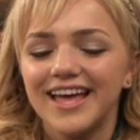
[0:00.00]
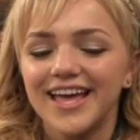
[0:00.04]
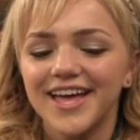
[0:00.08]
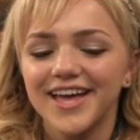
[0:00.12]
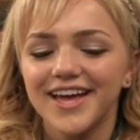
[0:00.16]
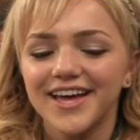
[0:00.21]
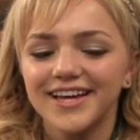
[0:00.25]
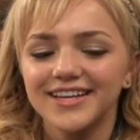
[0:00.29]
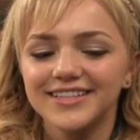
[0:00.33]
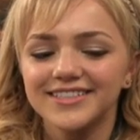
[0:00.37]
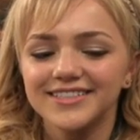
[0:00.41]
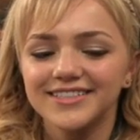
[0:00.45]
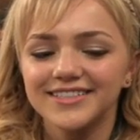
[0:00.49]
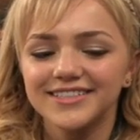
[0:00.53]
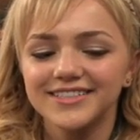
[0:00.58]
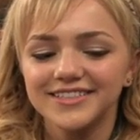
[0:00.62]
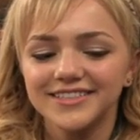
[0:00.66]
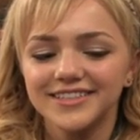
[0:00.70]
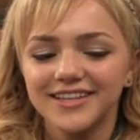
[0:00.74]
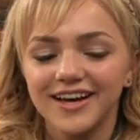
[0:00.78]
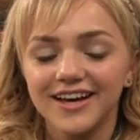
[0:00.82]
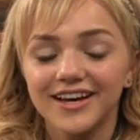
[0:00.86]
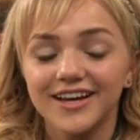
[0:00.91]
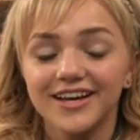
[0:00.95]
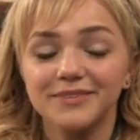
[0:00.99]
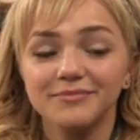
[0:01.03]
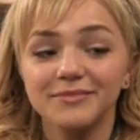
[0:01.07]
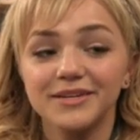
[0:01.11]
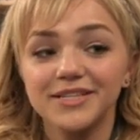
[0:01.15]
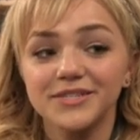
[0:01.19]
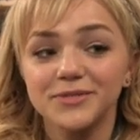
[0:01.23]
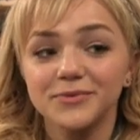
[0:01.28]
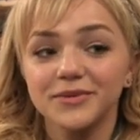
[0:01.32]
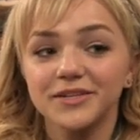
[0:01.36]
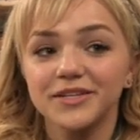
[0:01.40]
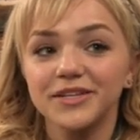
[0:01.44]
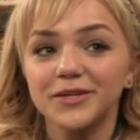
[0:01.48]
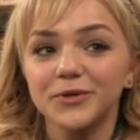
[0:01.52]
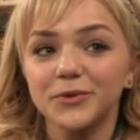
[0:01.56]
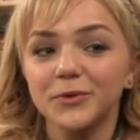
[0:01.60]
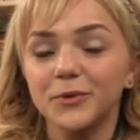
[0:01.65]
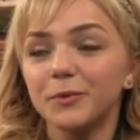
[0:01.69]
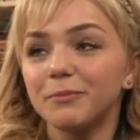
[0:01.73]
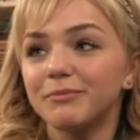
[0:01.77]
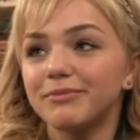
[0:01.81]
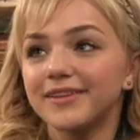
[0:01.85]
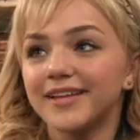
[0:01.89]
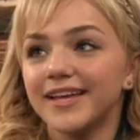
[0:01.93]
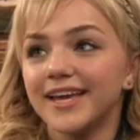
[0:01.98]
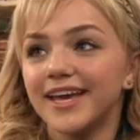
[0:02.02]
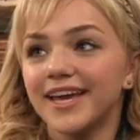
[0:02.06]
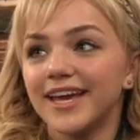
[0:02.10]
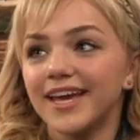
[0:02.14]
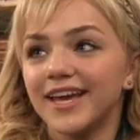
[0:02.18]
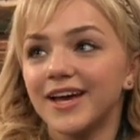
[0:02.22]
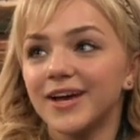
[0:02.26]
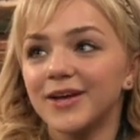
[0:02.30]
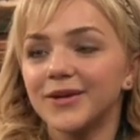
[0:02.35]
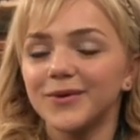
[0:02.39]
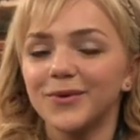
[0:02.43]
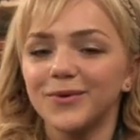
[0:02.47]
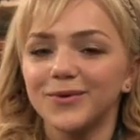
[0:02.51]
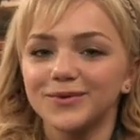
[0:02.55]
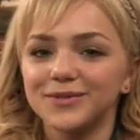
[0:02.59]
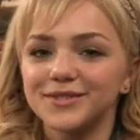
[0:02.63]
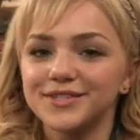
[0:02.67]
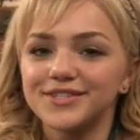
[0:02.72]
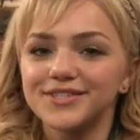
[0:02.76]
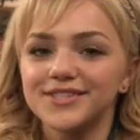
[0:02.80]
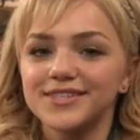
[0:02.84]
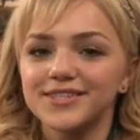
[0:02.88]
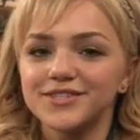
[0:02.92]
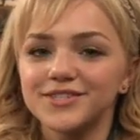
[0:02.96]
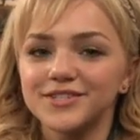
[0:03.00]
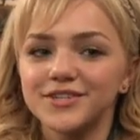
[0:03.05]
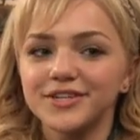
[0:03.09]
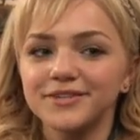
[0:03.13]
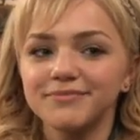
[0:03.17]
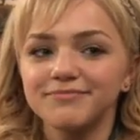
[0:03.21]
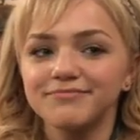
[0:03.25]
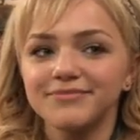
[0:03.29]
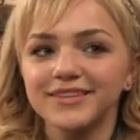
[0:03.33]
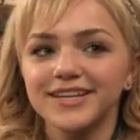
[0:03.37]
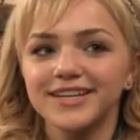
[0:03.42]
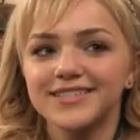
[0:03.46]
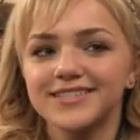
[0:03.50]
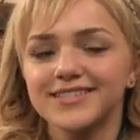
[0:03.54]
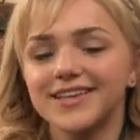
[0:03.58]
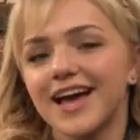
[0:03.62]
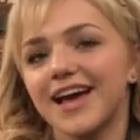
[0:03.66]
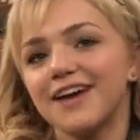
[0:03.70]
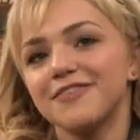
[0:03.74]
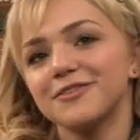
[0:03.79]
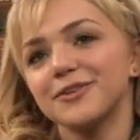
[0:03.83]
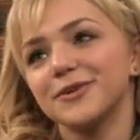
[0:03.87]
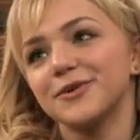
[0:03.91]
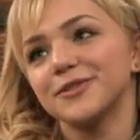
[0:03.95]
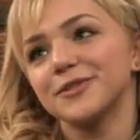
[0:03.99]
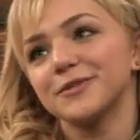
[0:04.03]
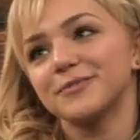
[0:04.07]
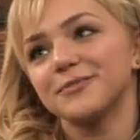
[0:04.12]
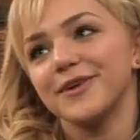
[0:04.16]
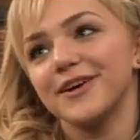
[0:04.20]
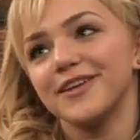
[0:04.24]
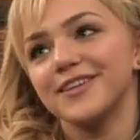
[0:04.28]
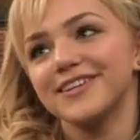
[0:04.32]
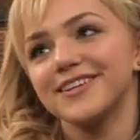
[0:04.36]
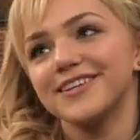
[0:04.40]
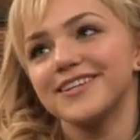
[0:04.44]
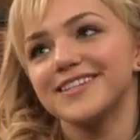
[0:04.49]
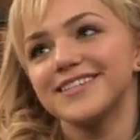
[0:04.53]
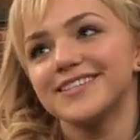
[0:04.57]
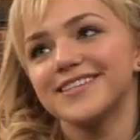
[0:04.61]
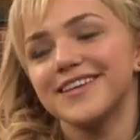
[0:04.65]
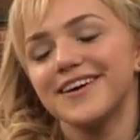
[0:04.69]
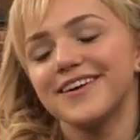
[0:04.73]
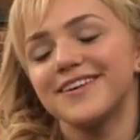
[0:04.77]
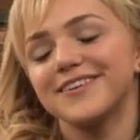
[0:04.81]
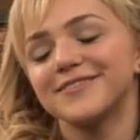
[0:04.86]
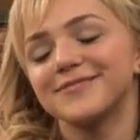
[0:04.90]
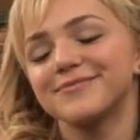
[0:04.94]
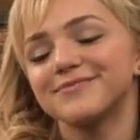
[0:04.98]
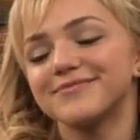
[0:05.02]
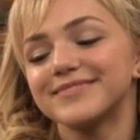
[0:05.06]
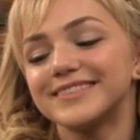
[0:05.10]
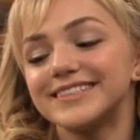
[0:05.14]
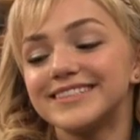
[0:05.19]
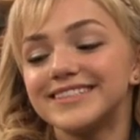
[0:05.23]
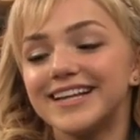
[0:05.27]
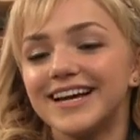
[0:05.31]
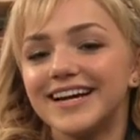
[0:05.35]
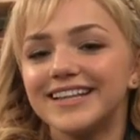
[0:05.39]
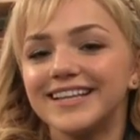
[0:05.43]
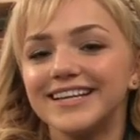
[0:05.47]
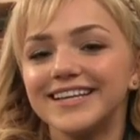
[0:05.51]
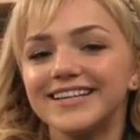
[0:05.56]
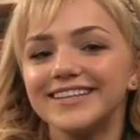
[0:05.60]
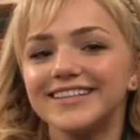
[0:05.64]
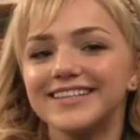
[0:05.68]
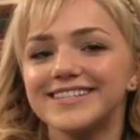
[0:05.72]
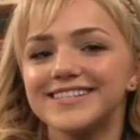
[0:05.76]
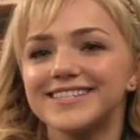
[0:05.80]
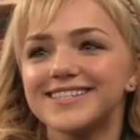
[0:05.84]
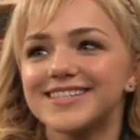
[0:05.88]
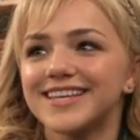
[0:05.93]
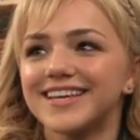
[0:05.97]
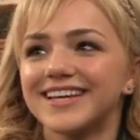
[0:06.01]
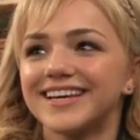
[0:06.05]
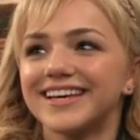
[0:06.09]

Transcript: and um, it's really cool playing an older sister because I have an older brother, so I like this.